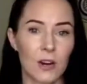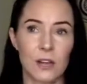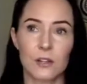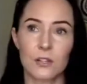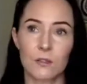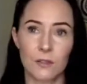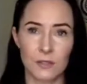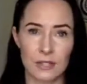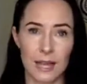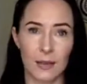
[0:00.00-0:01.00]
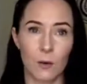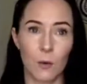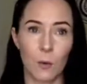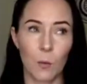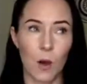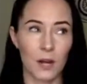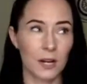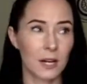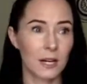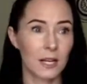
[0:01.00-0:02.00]
Her energy feels like
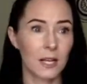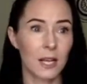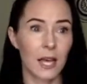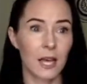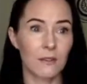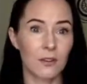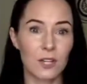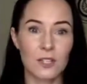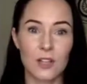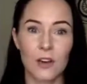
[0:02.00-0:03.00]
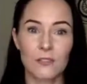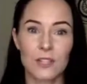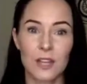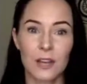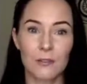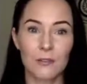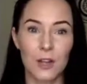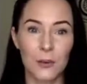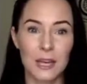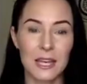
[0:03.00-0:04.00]
water and very soft and
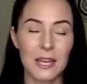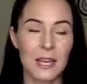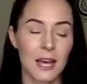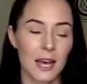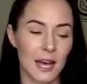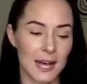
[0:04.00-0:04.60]
flowy.